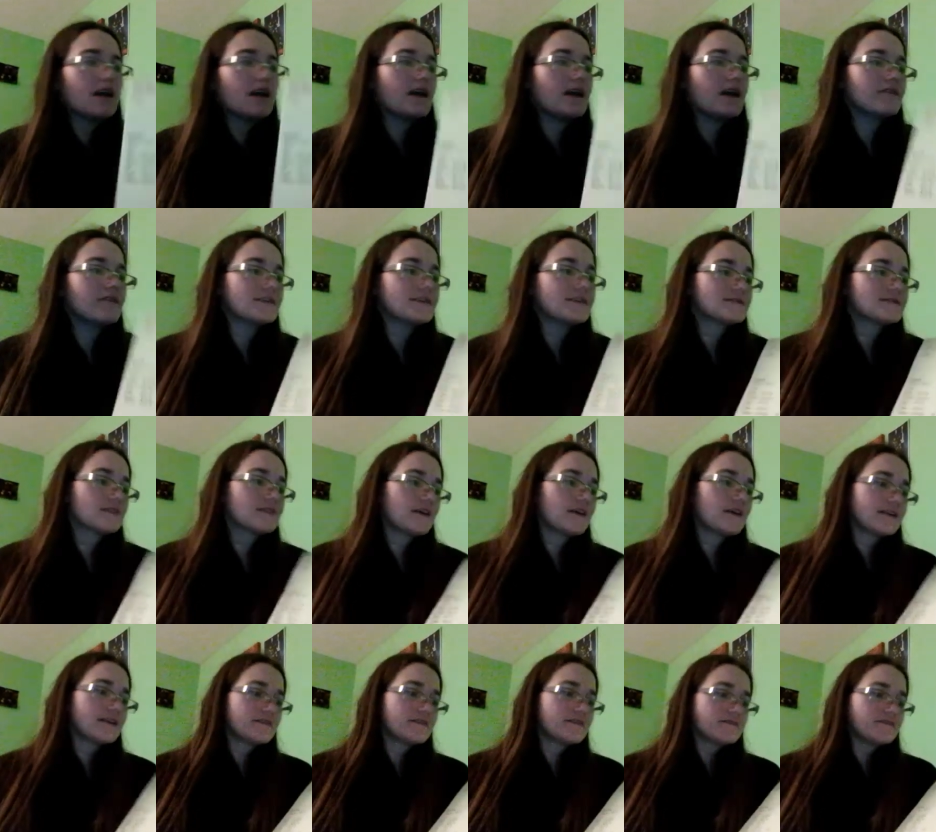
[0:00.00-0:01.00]
And that's
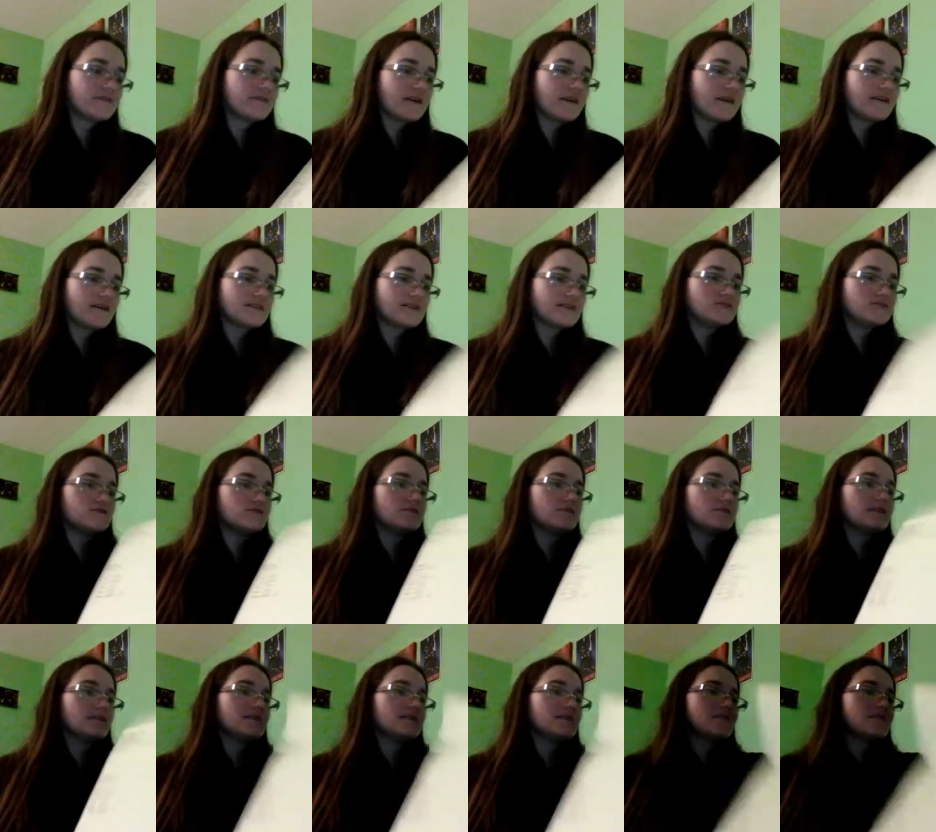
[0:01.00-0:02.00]
kind of how I do
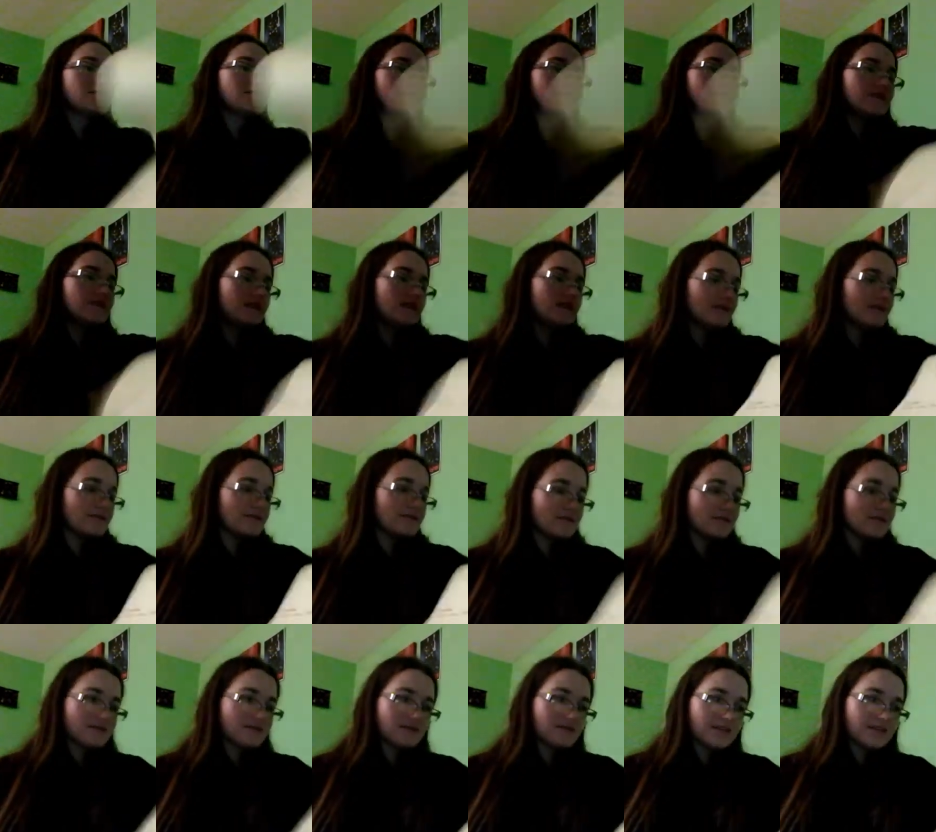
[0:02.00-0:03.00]
it. These
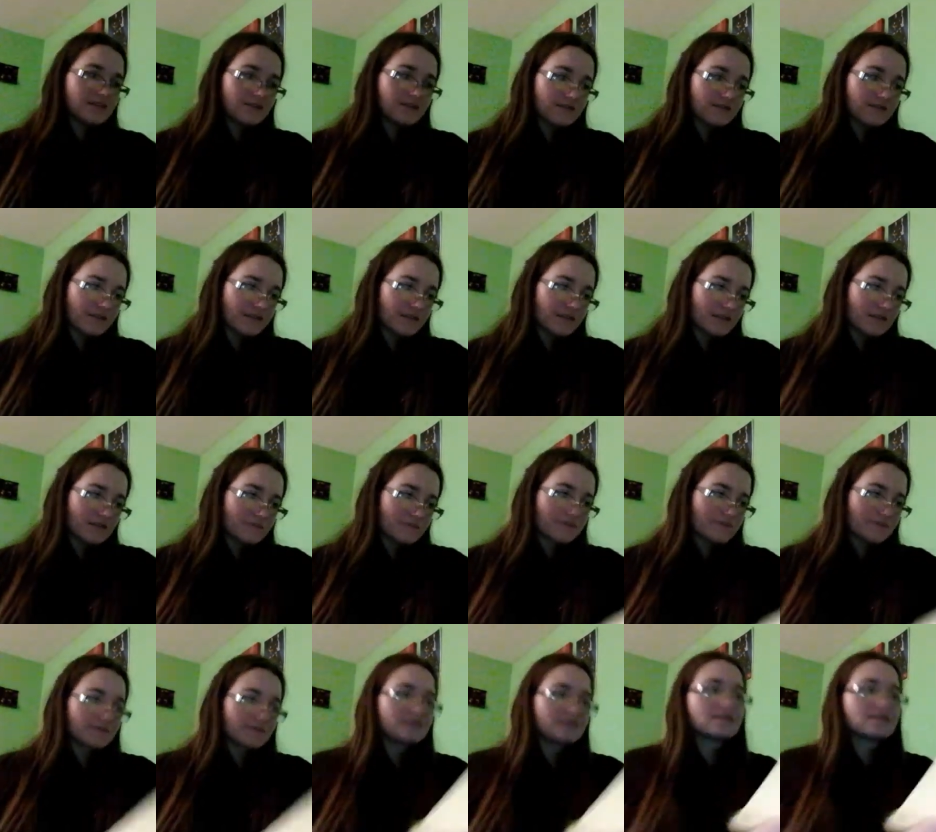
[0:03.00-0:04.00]
yearly
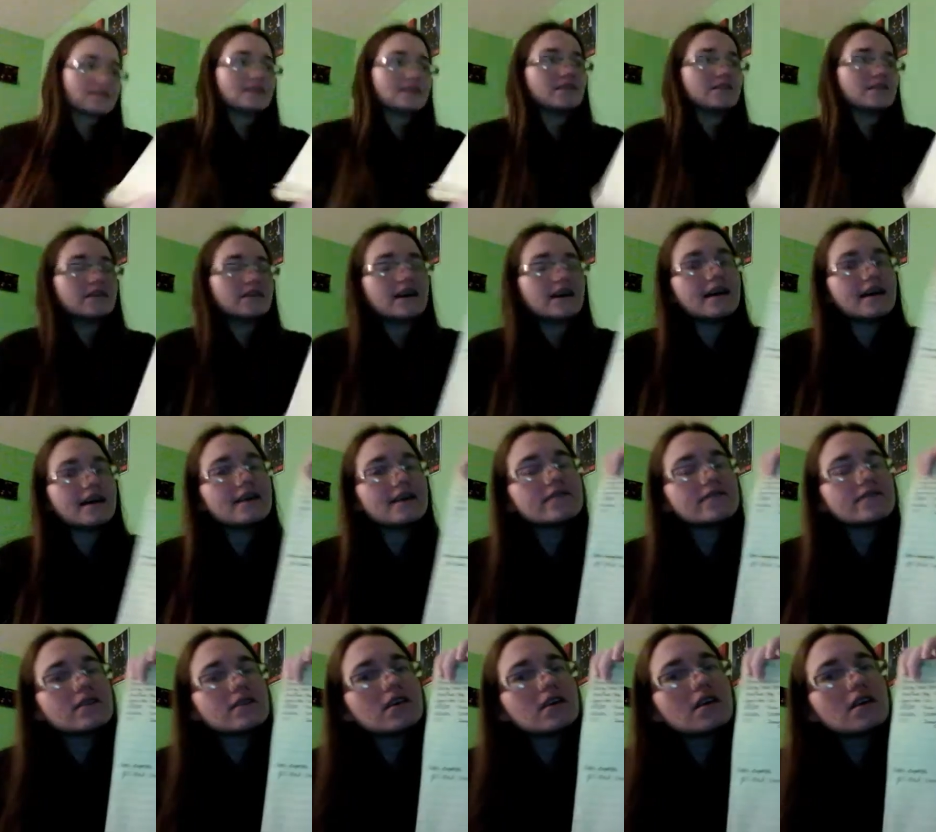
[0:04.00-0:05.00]
expenses I know I have,
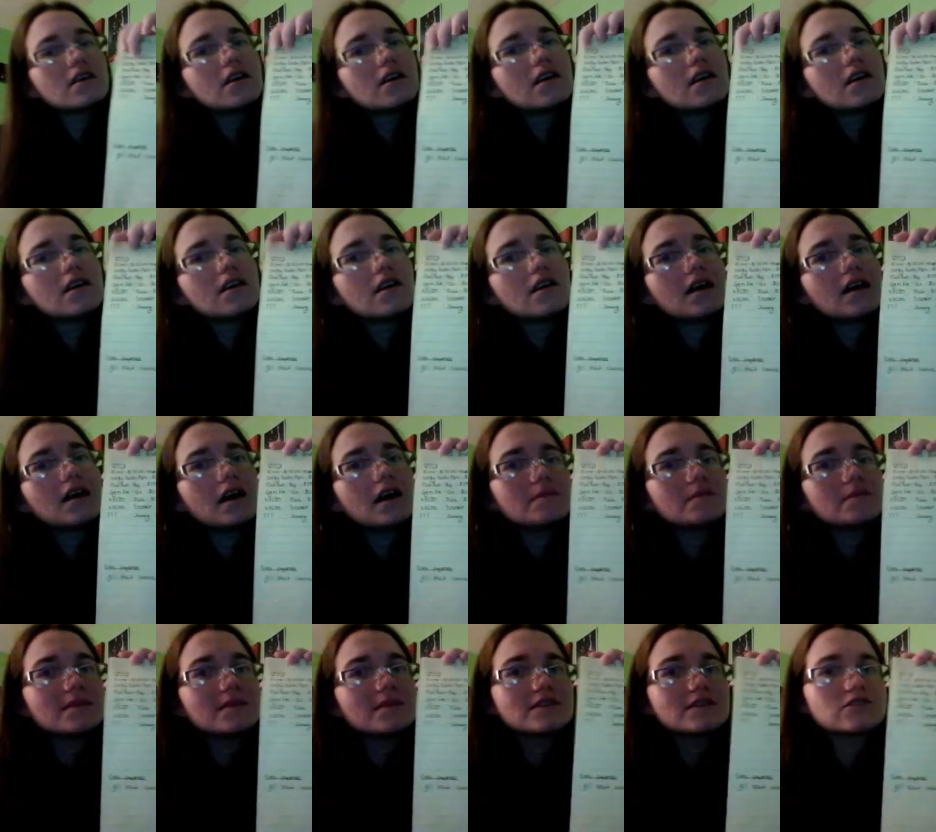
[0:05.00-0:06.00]
I
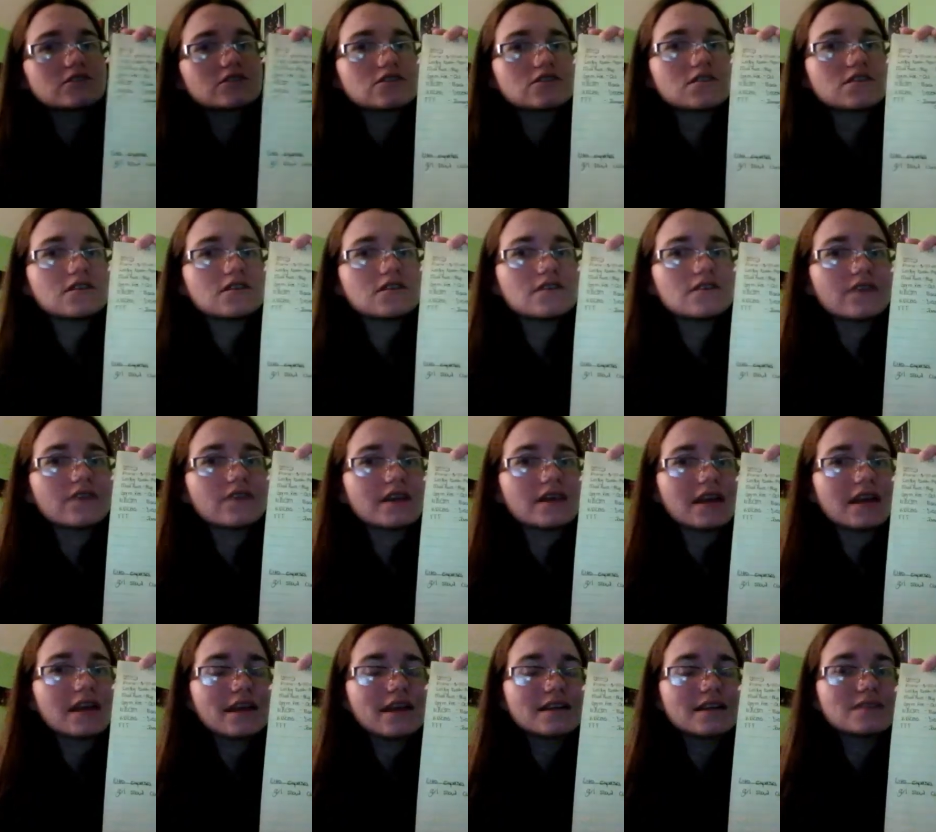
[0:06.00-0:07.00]
make sure if I
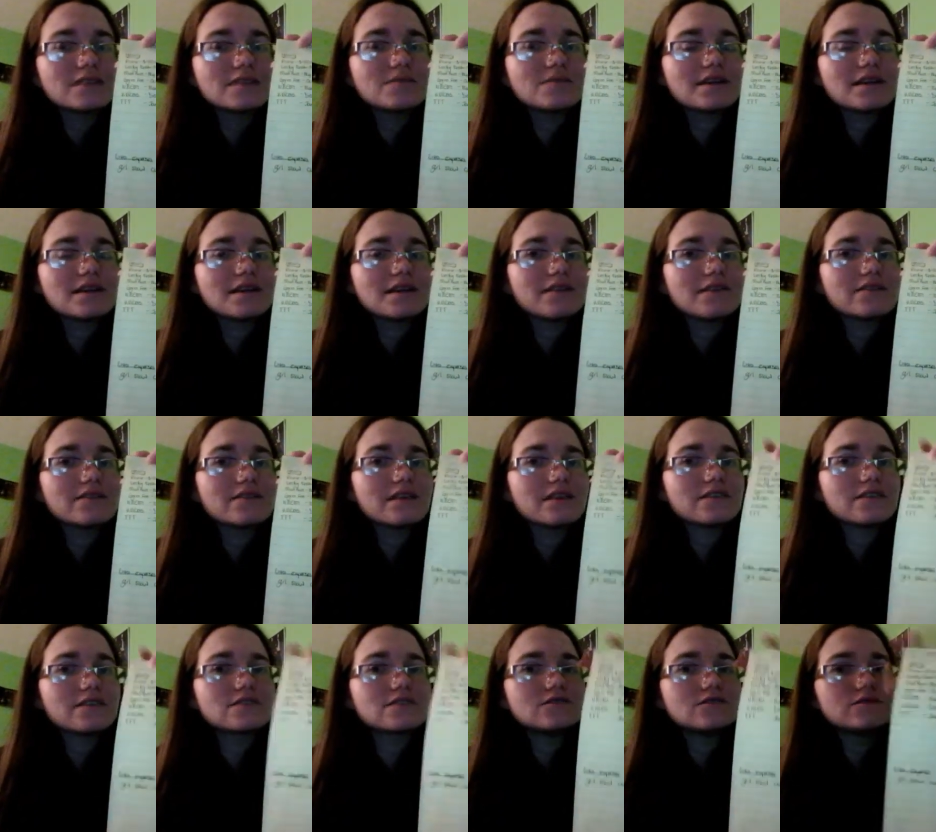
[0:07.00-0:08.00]
can at the beginning of the
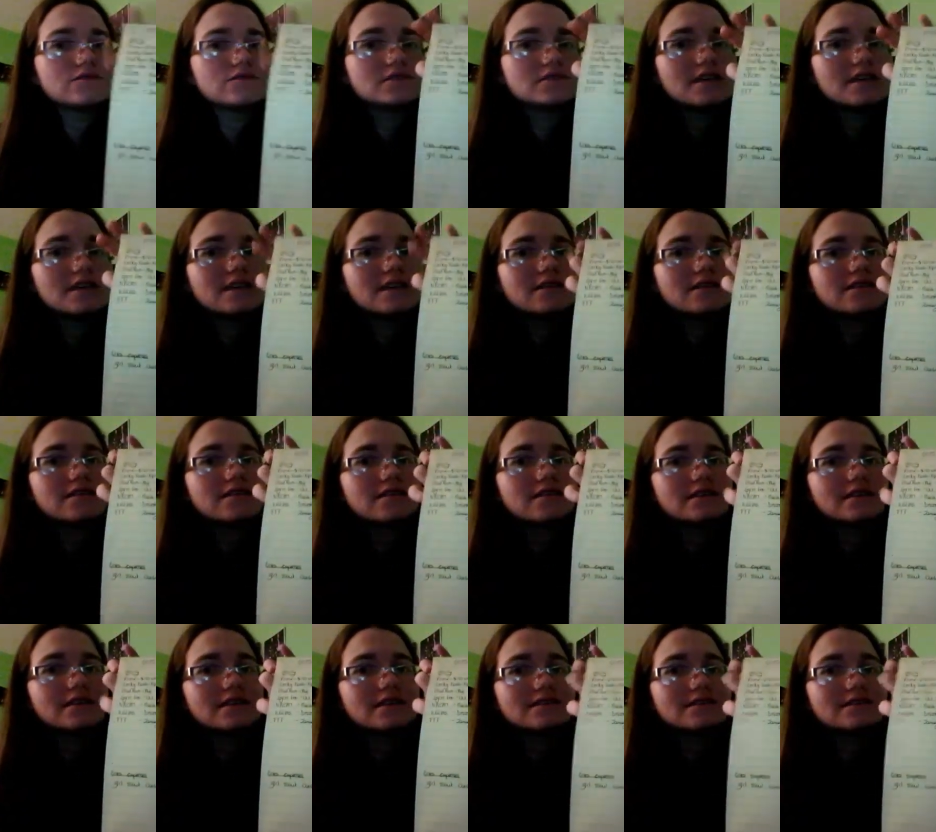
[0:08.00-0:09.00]
year to set
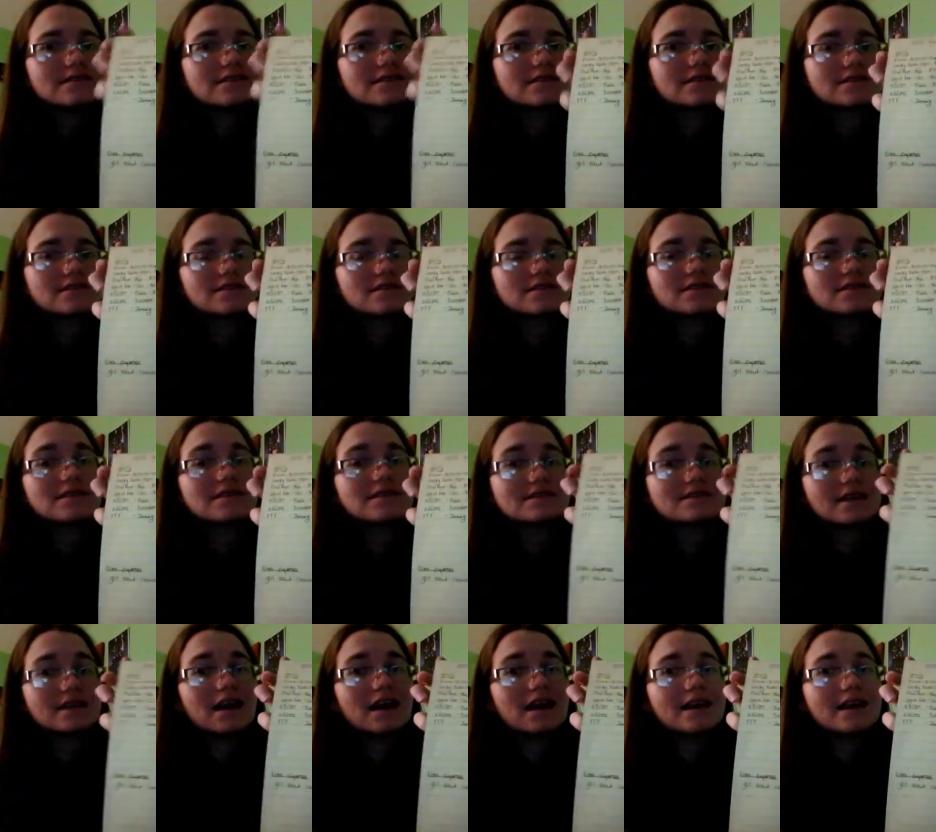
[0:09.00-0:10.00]
these
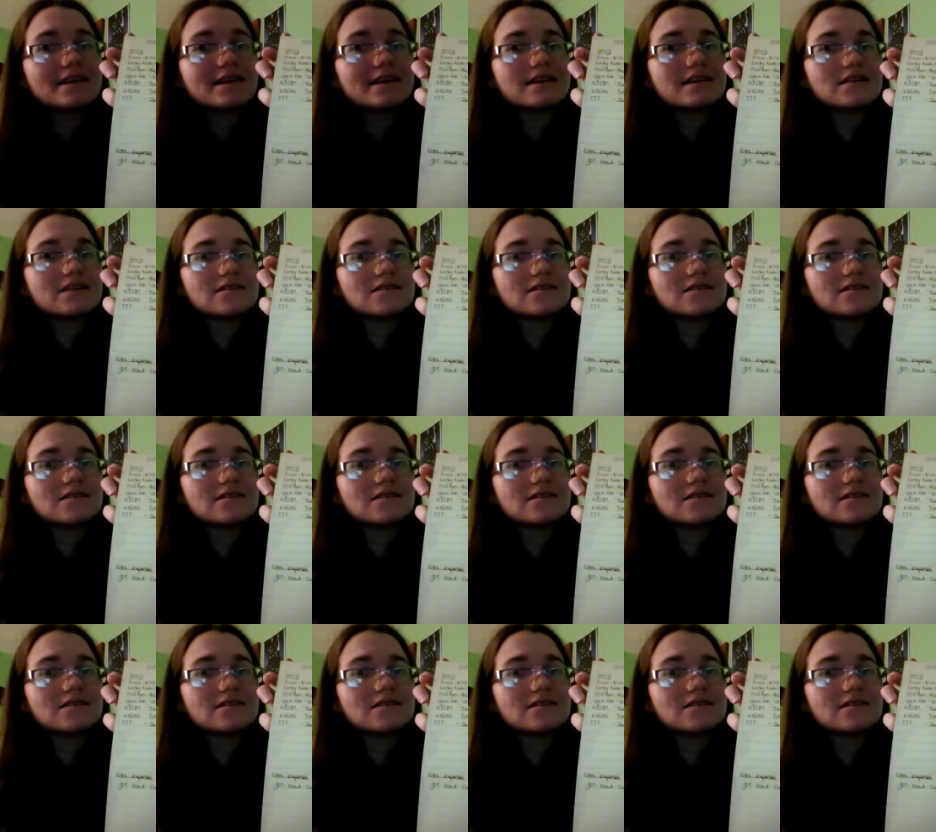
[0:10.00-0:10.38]
aside.